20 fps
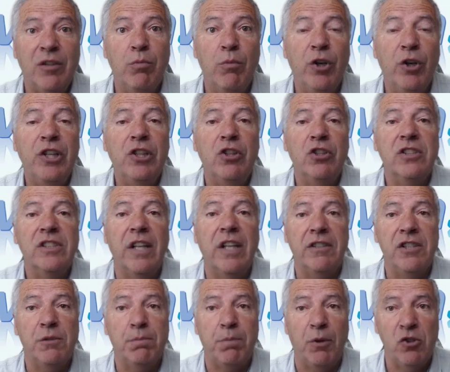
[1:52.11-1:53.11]
that monitors
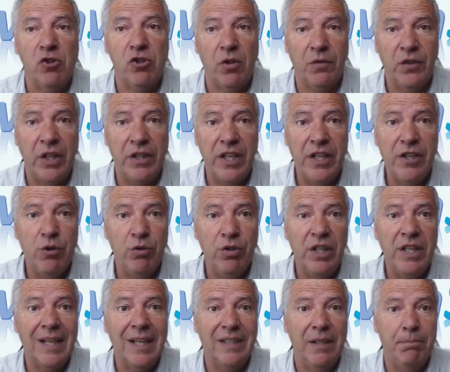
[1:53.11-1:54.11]
the response of the
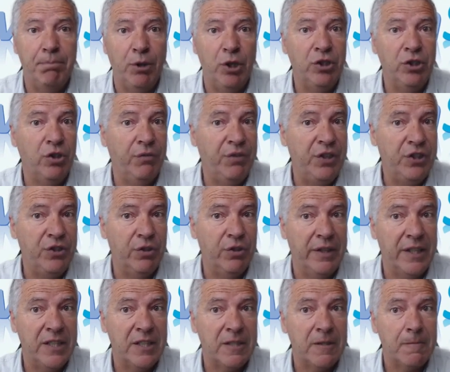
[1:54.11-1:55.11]
DUT at the point of
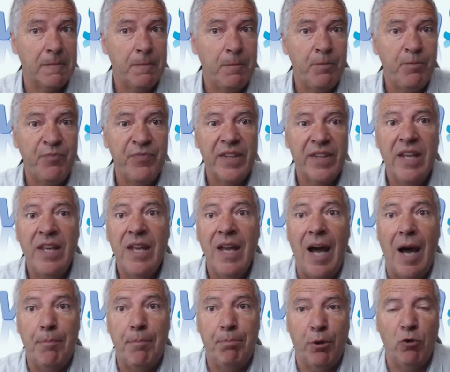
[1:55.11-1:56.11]
interest.
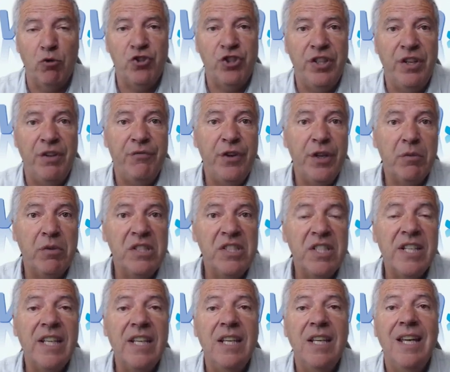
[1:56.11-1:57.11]
Approaching a
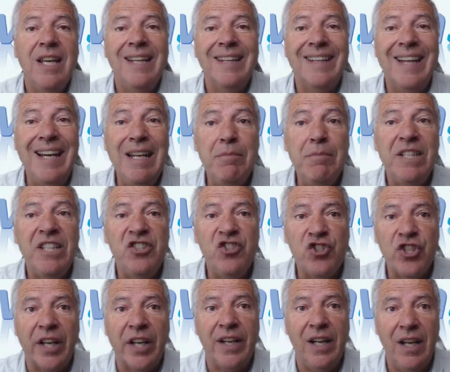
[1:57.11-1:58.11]
frequency, the
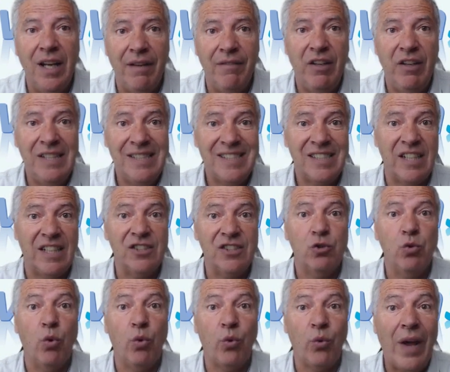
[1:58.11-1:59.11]
limiting channel level
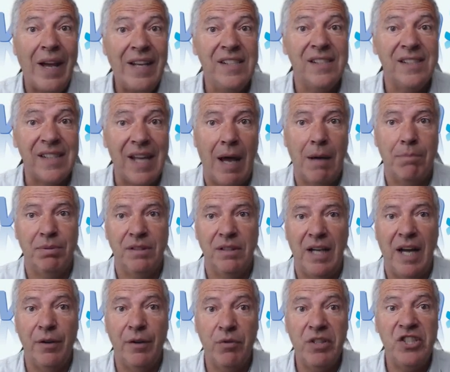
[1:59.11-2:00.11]
starts to rise
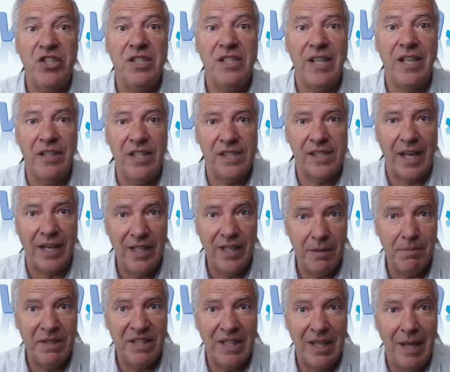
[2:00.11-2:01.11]
up and reaches the
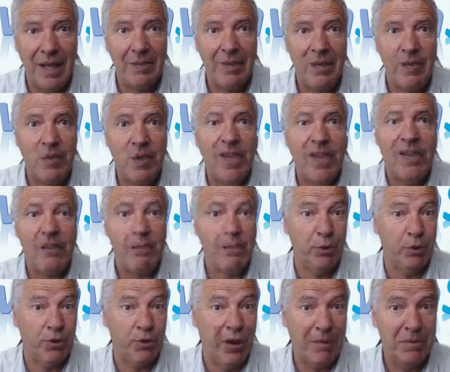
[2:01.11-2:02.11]
design limit level we
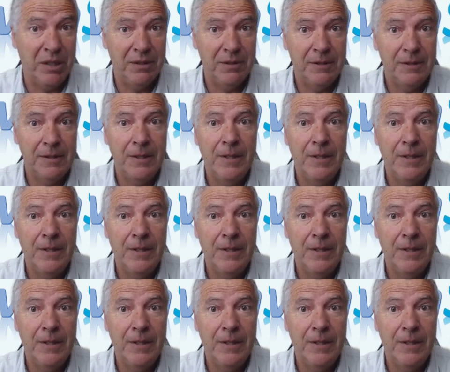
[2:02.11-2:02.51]
had programmed.